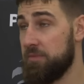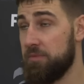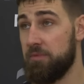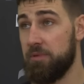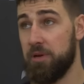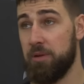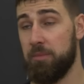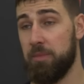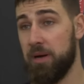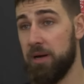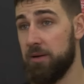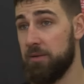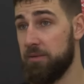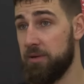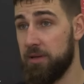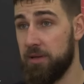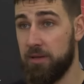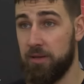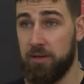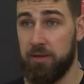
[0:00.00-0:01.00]

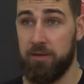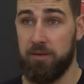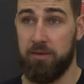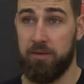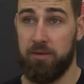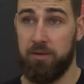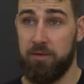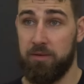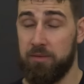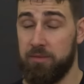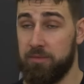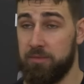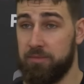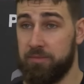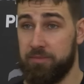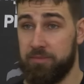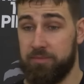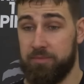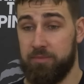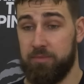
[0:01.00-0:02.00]
rebounding, you know,
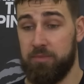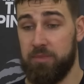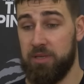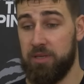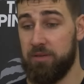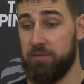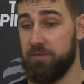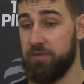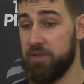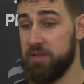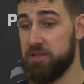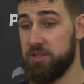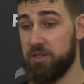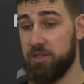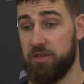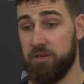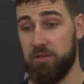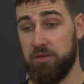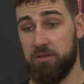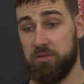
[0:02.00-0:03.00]
being
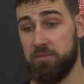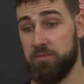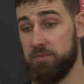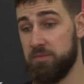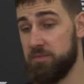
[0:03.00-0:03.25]
physical.